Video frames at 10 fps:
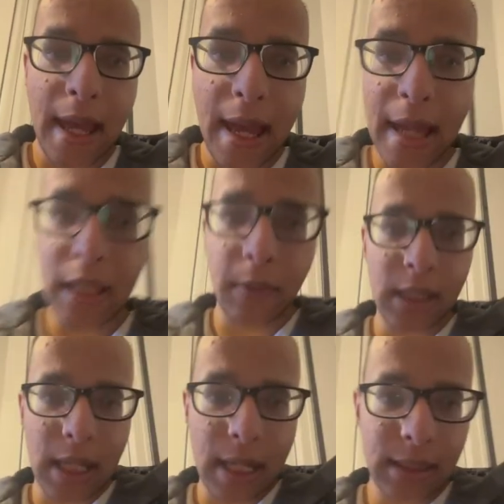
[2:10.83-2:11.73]
Anyway,
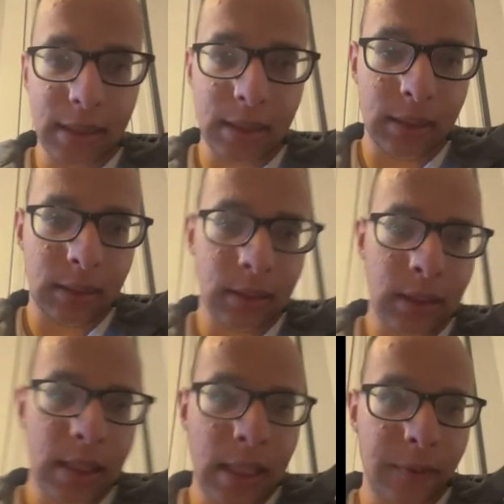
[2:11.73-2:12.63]
guys,
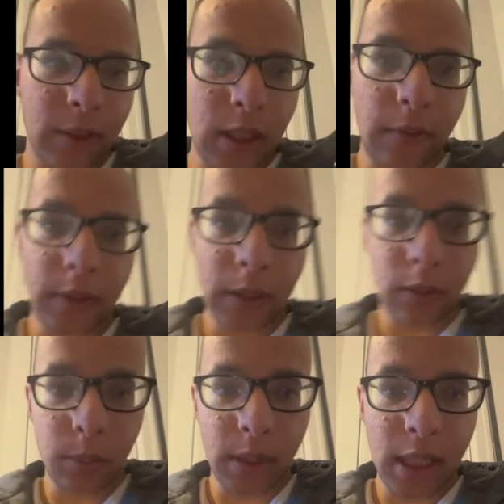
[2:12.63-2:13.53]
if you love this
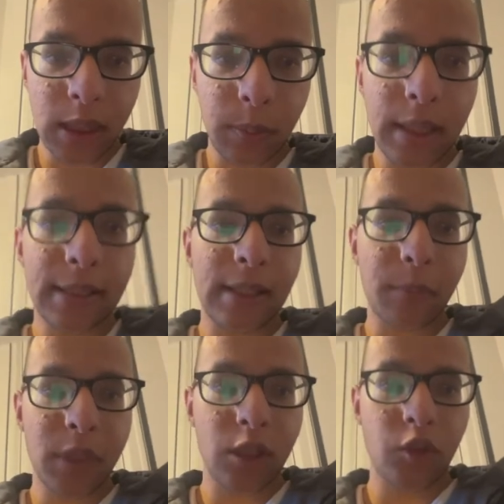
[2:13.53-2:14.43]
update, please give me
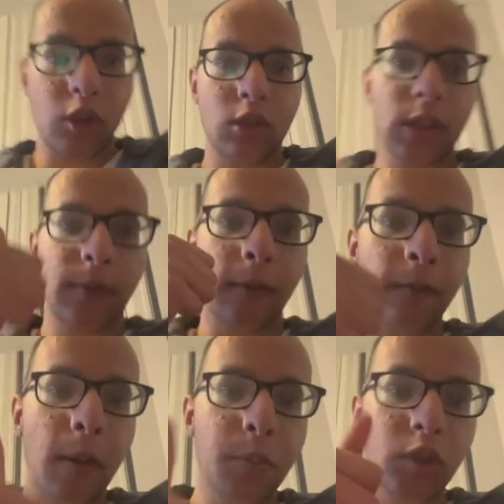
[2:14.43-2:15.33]
and if a thumbs